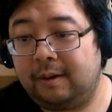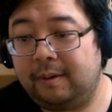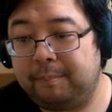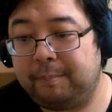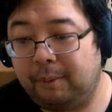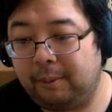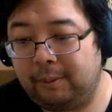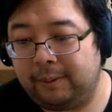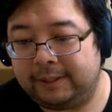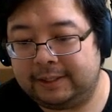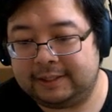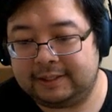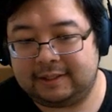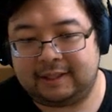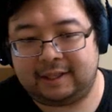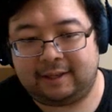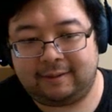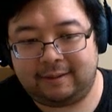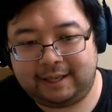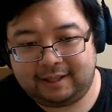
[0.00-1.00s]
points
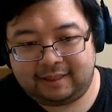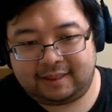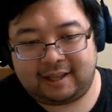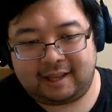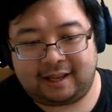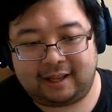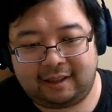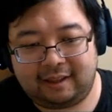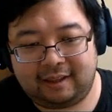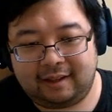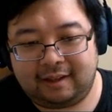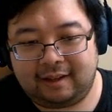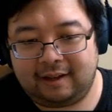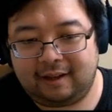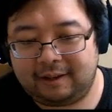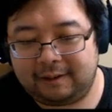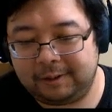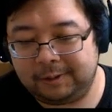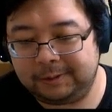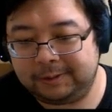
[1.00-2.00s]
there, right,
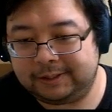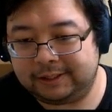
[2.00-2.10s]
that goes